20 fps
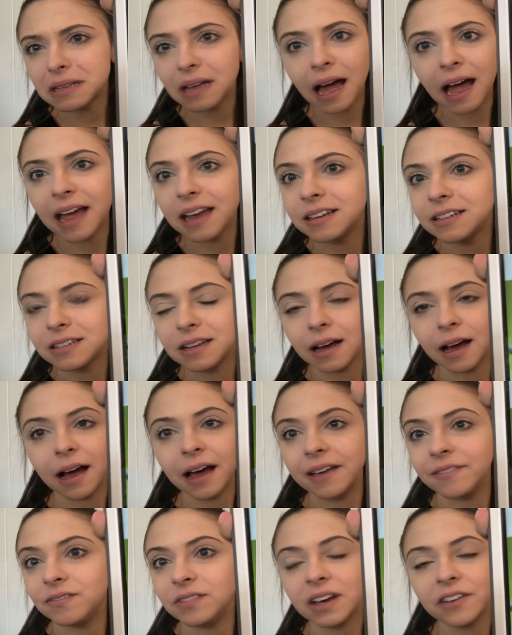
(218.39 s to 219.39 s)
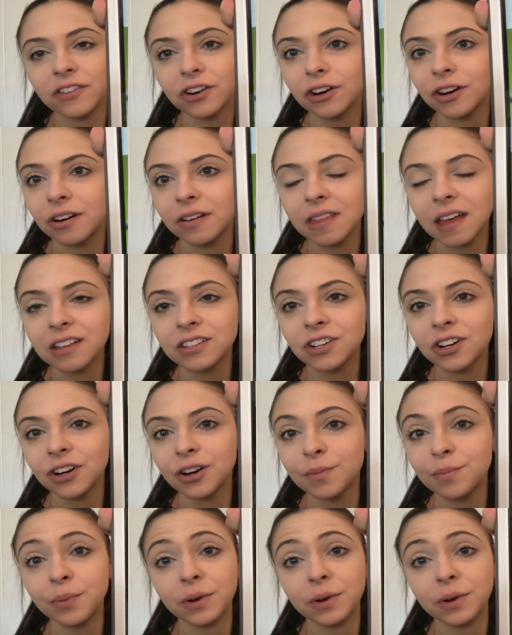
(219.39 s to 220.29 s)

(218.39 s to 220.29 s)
I've never heard that term,